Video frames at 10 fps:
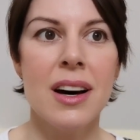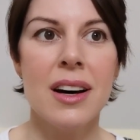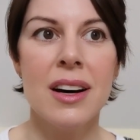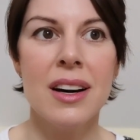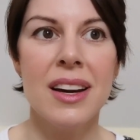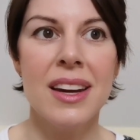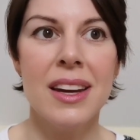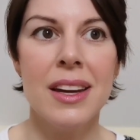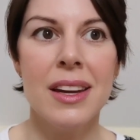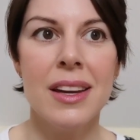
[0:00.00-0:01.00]

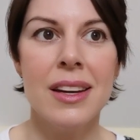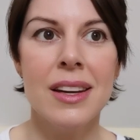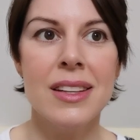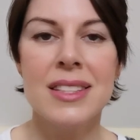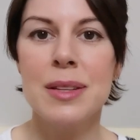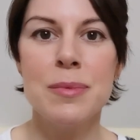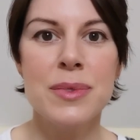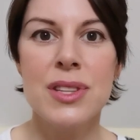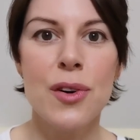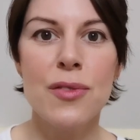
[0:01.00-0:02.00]
I it
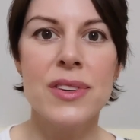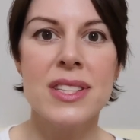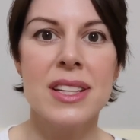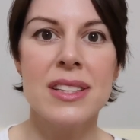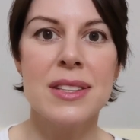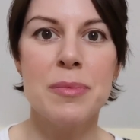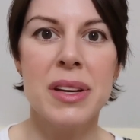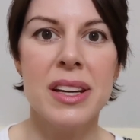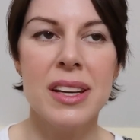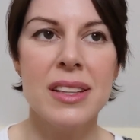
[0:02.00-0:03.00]
seems the obvious thing to
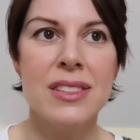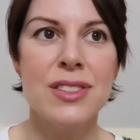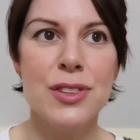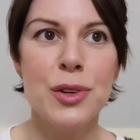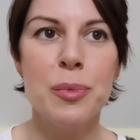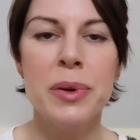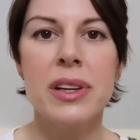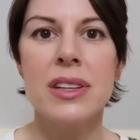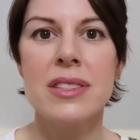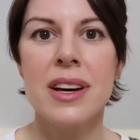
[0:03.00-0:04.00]
me to do
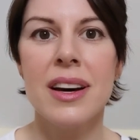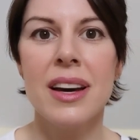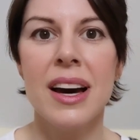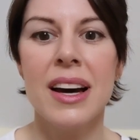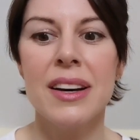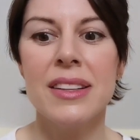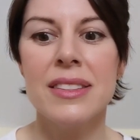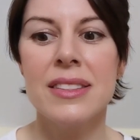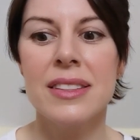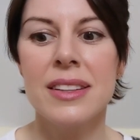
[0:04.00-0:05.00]
because I had
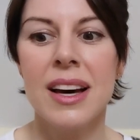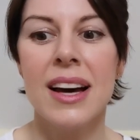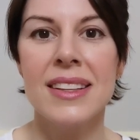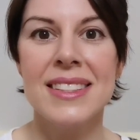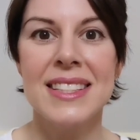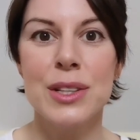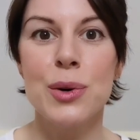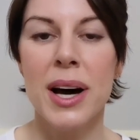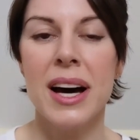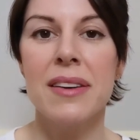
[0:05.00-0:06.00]
and
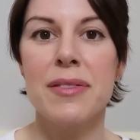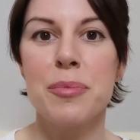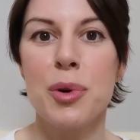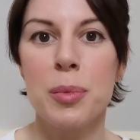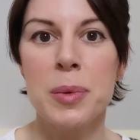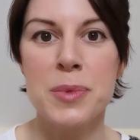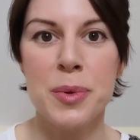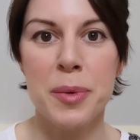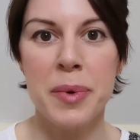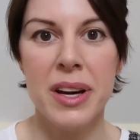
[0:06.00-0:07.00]
still have problems
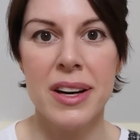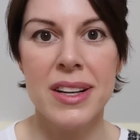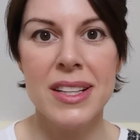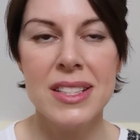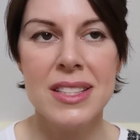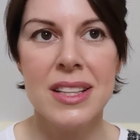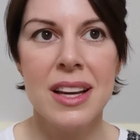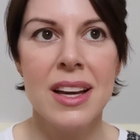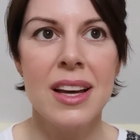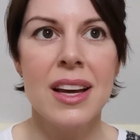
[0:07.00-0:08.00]
with my eyes,
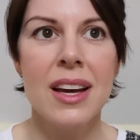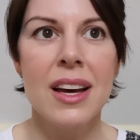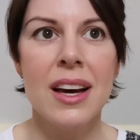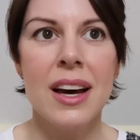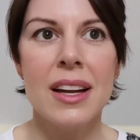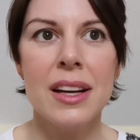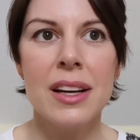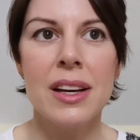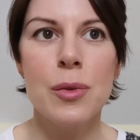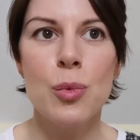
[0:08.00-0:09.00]
and
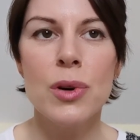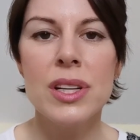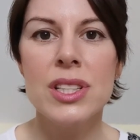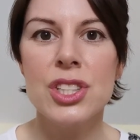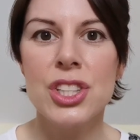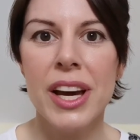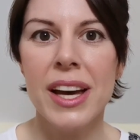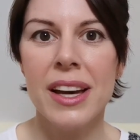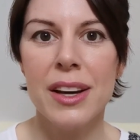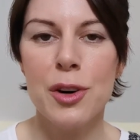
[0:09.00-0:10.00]
I wanted to
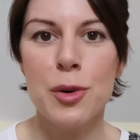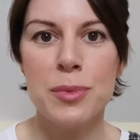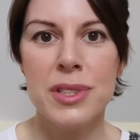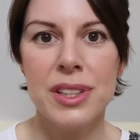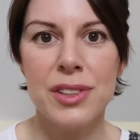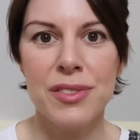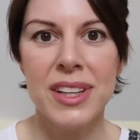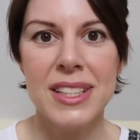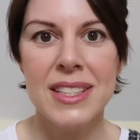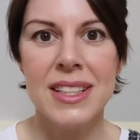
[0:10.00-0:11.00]
share optic
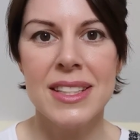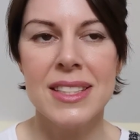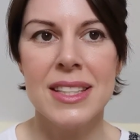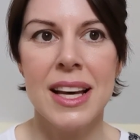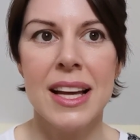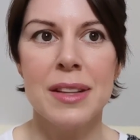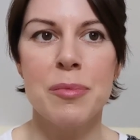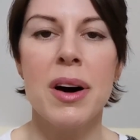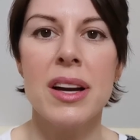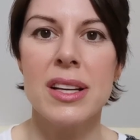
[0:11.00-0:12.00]
neuritis
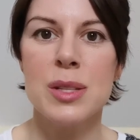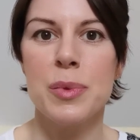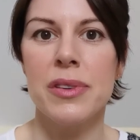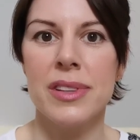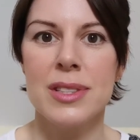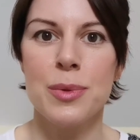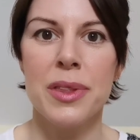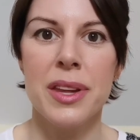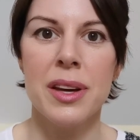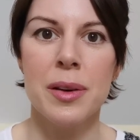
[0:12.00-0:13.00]
and my experience
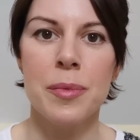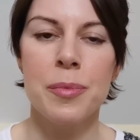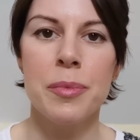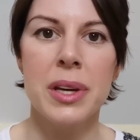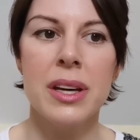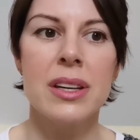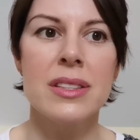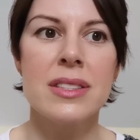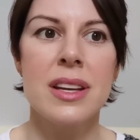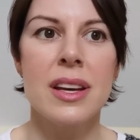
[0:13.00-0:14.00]
with it
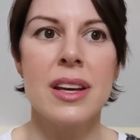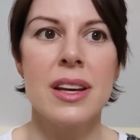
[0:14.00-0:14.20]
because